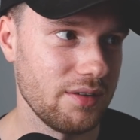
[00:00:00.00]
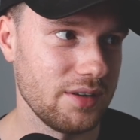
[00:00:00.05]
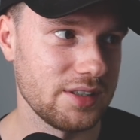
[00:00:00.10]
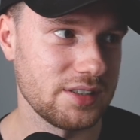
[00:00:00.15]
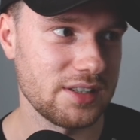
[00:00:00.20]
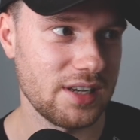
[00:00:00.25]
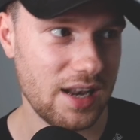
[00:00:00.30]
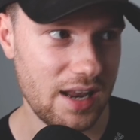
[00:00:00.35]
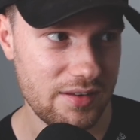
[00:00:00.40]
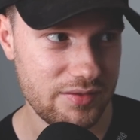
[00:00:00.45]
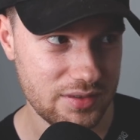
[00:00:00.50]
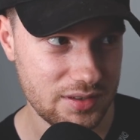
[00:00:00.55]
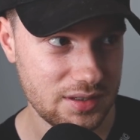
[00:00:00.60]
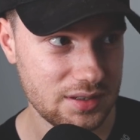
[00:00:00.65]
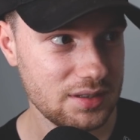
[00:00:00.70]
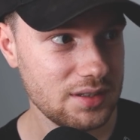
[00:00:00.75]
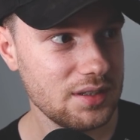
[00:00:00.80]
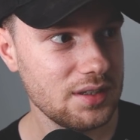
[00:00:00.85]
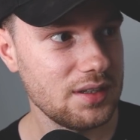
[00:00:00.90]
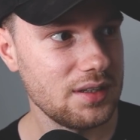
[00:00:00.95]
It's clever.
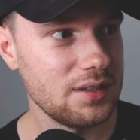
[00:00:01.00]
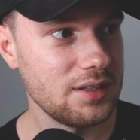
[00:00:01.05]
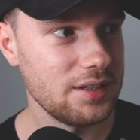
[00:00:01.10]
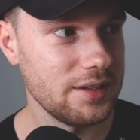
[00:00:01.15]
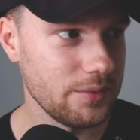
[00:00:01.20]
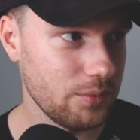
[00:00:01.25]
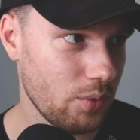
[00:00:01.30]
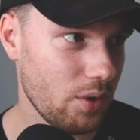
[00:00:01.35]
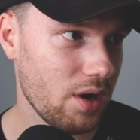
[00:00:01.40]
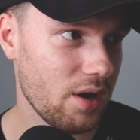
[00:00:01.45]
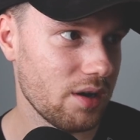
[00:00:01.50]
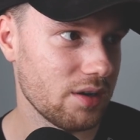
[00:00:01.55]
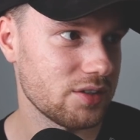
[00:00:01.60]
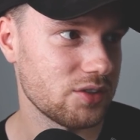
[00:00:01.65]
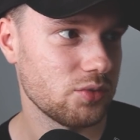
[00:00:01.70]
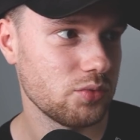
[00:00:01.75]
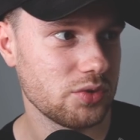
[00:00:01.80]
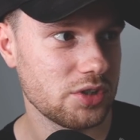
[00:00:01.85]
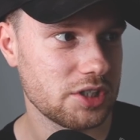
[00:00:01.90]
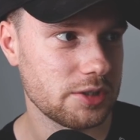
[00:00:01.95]
It
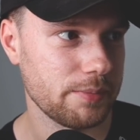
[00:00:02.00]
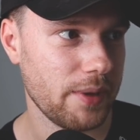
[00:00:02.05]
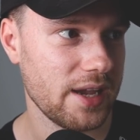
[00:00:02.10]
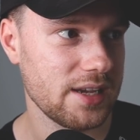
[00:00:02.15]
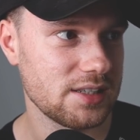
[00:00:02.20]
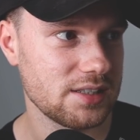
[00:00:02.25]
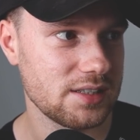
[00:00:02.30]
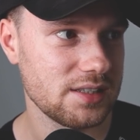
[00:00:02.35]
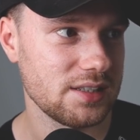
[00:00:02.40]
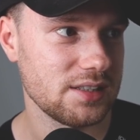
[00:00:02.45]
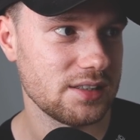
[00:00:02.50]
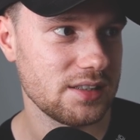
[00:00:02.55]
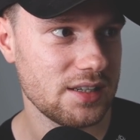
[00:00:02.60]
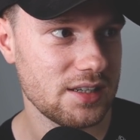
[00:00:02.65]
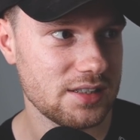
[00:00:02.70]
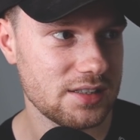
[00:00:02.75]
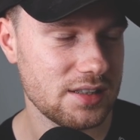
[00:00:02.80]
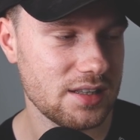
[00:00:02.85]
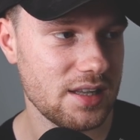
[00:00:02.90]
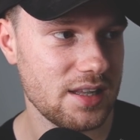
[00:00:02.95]
works. All the spacing
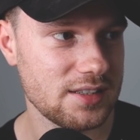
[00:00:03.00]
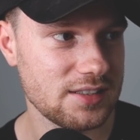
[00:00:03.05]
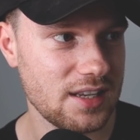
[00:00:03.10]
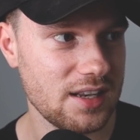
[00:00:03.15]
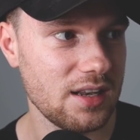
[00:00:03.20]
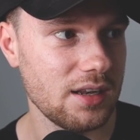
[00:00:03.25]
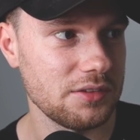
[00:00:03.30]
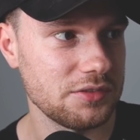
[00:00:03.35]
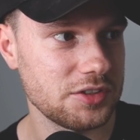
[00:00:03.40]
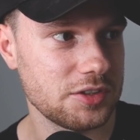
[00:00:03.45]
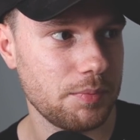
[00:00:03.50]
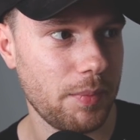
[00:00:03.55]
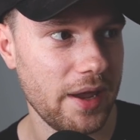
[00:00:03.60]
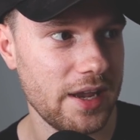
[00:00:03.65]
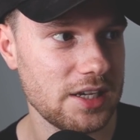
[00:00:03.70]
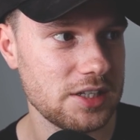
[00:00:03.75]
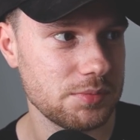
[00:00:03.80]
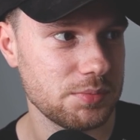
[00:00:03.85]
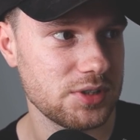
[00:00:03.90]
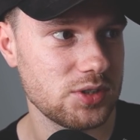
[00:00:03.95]
there's enough
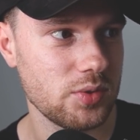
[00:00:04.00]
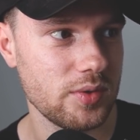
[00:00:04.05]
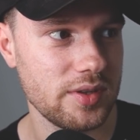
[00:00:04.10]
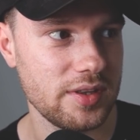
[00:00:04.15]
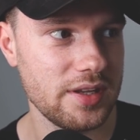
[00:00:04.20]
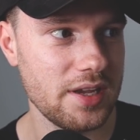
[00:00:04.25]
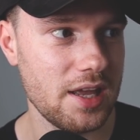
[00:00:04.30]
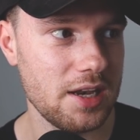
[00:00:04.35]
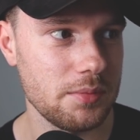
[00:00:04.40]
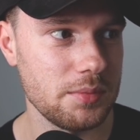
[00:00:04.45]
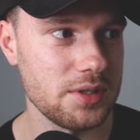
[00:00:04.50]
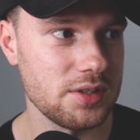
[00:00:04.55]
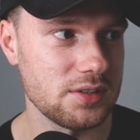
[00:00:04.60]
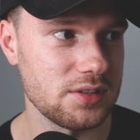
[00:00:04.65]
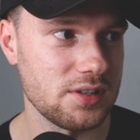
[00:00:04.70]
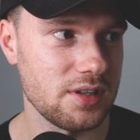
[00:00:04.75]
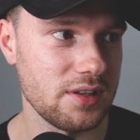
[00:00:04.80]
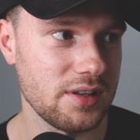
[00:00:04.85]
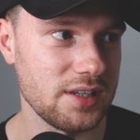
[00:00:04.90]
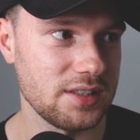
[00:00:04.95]
space between the
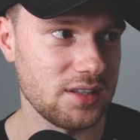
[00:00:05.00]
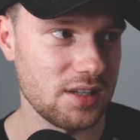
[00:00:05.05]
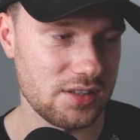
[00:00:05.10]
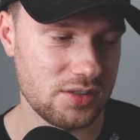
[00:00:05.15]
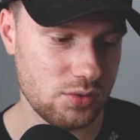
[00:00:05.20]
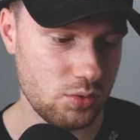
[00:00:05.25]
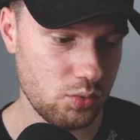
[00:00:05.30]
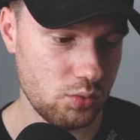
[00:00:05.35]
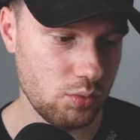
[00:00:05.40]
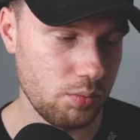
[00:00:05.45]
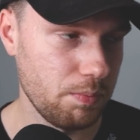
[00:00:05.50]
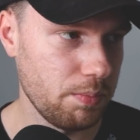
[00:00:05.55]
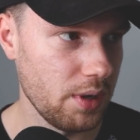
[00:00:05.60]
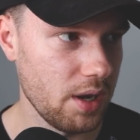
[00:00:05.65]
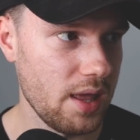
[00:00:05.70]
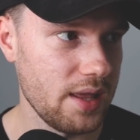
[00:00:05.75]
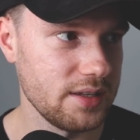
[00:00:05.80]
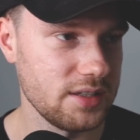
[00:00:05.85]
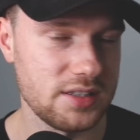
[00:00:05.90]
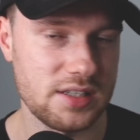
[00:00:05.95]
elements that it doesn't all
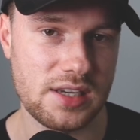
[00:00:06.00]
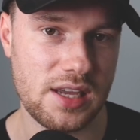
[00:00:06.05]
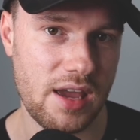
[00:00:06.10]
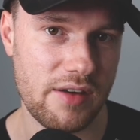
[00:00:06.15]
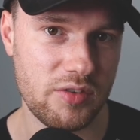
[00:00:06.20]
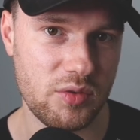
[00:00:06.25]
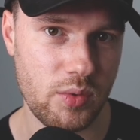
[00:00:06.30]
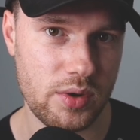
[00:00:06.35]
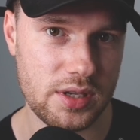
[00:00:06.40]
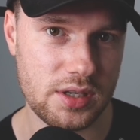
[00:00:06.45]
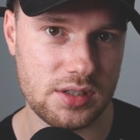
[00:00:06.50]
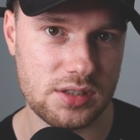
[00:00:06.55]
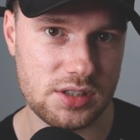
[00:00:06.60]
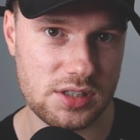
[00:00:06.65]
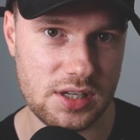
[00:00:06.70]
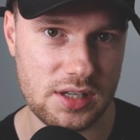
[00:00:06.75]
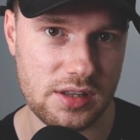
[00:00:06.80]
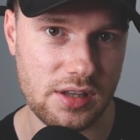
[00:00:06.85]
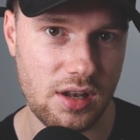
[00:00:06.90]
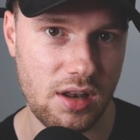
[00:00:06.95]
blend together when you
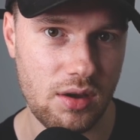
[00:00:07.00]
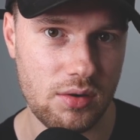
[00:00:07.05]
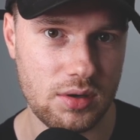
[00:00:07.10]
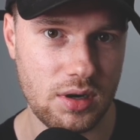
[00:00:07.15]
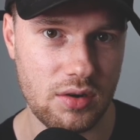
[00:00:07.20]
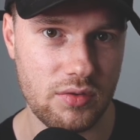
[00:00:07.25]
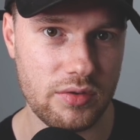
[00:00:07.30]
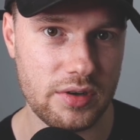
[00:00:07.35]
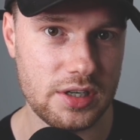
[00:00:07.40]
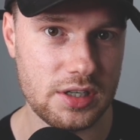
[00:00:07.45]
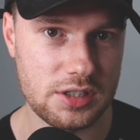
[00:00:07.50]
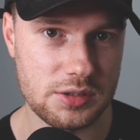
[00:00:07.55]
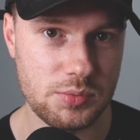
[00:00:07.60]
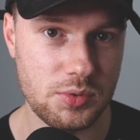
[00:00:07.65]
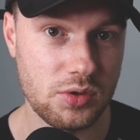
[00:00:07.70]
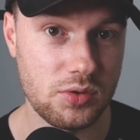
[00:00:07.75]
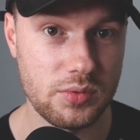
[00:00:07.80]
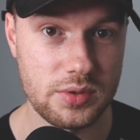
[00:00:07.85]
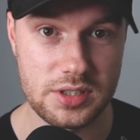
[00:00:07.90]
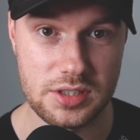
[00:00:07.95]
see the logo really
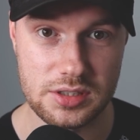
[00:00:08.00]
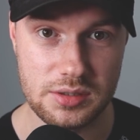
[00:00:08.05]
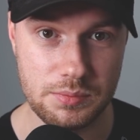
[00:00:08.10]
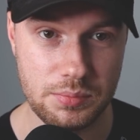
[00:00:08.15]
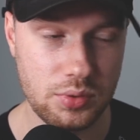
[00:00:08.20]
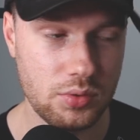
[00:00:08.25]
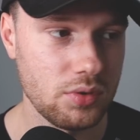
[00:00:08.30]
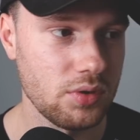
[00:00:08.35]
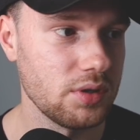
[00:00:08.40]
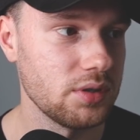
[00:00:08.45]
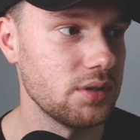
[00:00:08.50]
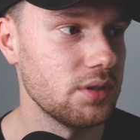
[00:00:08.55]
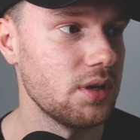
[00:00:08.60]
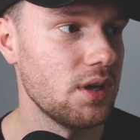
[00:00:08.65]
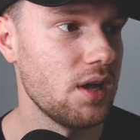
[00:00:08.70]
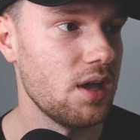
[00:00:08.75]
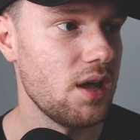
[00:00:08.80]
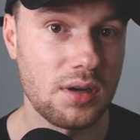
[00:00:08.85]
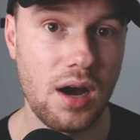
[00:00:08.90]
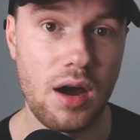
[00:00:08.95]
small, which is important.
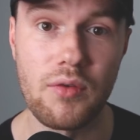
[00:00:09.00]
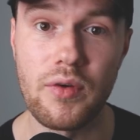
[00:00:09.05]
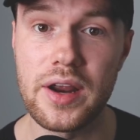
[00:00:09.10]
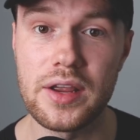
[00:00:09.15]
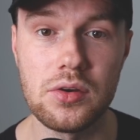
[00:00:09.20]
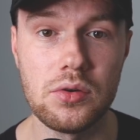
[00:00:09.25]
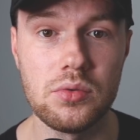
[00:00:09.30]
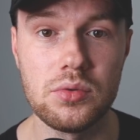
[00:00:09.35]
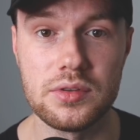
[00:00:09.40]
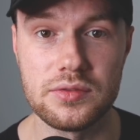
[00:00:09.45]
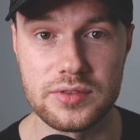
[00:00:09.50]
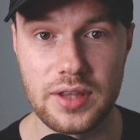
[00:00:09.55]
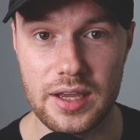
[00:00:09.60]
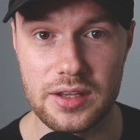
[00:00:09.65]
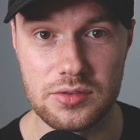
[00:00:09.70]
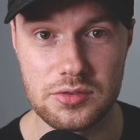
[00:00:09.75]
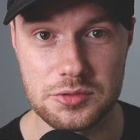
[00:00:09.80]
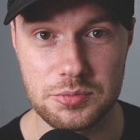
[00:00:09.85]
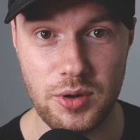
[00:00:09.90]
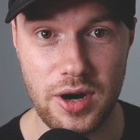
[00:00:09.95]
I rate all of
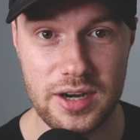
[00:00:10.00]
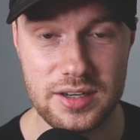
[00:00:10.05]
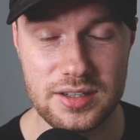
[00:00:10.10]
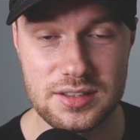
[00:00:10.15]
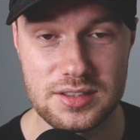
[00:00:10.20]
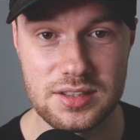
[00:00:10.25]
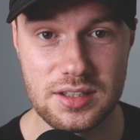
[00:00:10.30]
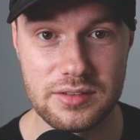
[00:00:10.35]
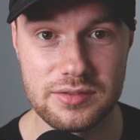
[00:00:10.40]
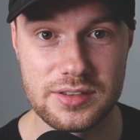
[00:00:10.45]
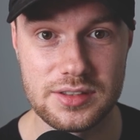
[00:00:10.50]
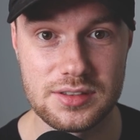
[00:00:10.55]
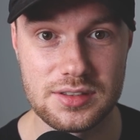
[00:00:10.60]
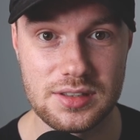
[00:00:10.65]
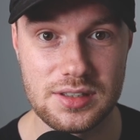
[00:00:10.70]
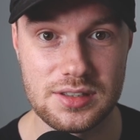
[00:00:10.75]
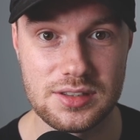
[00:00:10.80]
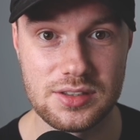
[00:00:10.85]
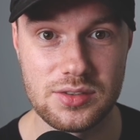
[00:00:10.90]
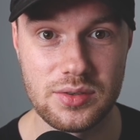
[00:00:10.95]
Daniel's branding stuff he's
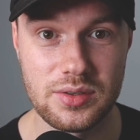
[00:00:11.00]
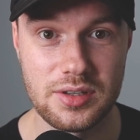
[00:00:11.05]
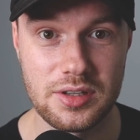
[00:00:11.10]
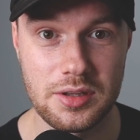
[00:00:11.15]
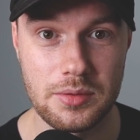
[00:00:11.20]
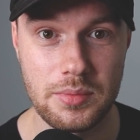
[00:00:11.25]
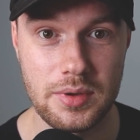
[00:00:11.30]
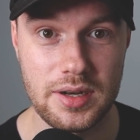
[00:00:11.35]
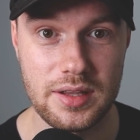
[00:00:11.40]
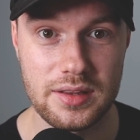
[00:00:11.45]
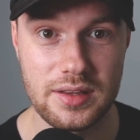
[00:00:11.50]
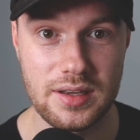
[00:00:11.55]
doing at the minute.